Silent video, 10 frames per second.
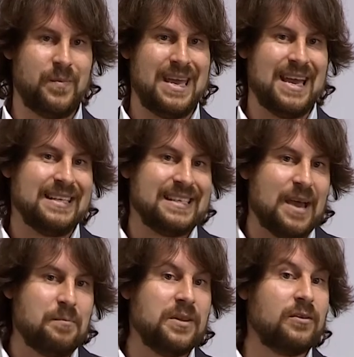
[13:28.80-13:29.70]
may has
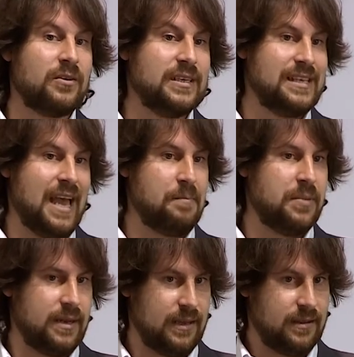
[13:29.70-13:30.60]
happened or is
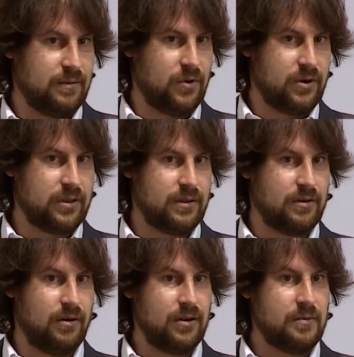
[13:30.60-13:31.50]
happening in the market
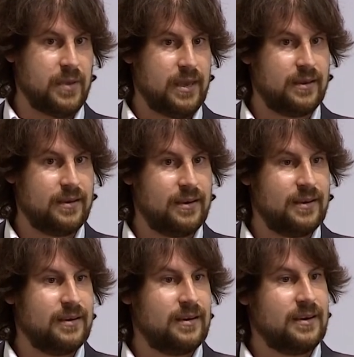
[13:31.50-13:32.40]
economy.
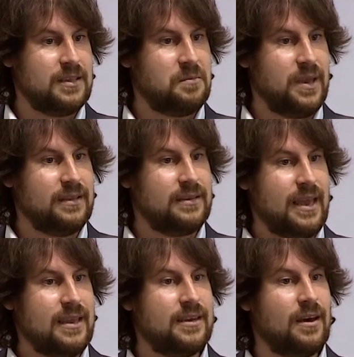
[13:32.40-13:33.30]
It's being
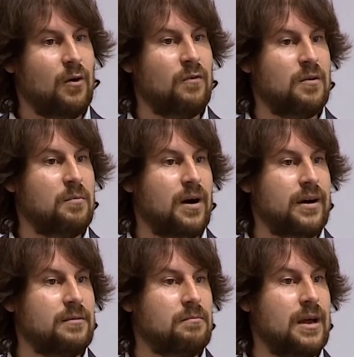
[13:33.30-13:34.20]
taken over
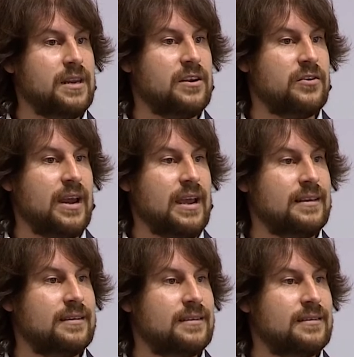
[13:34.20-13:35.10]
by the money
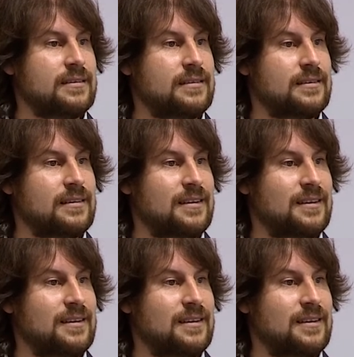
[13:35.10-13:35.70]
creators